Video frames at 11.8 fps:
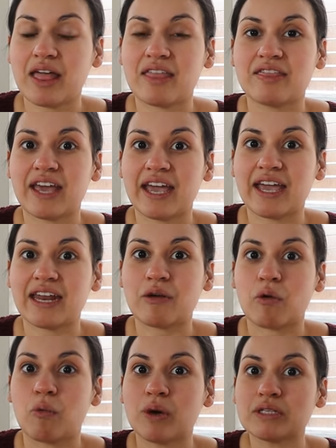
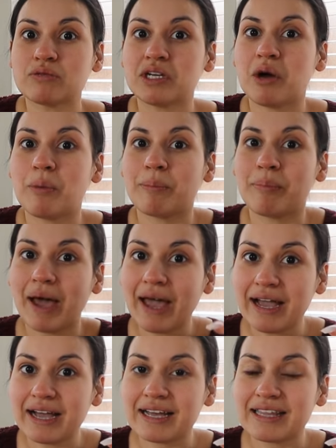then once we go
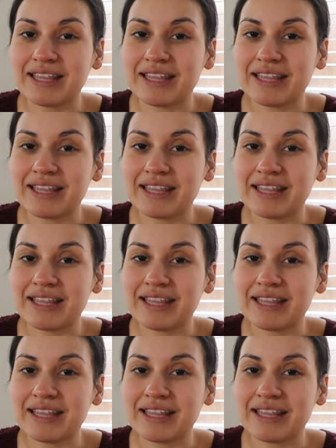back